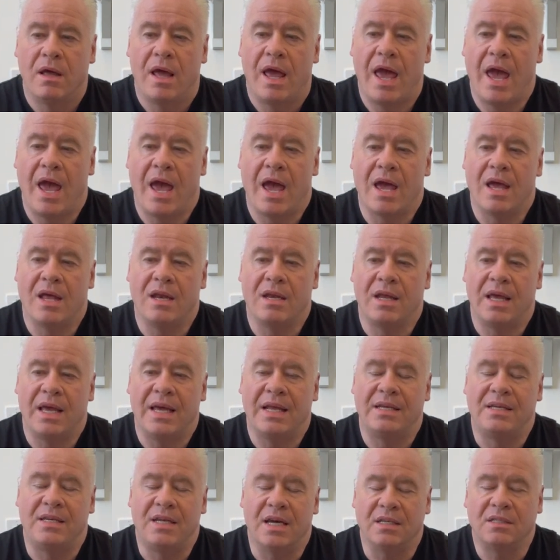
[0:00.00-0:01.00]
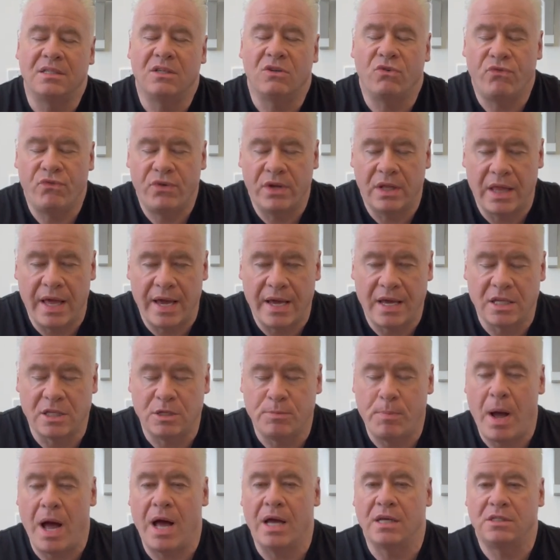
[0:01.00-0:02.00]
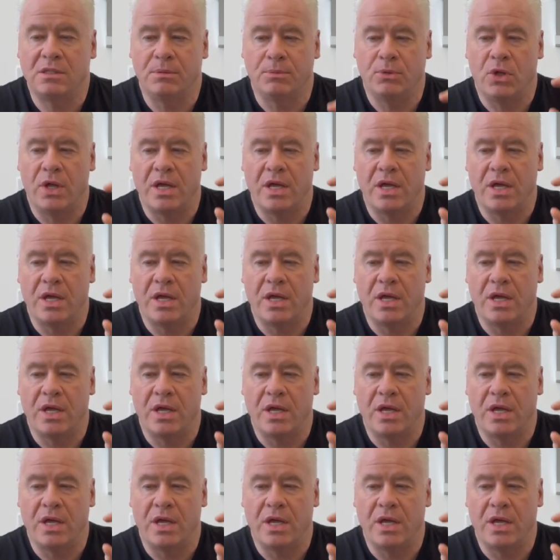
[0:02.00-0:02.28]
and it doesn't feel like it's possible,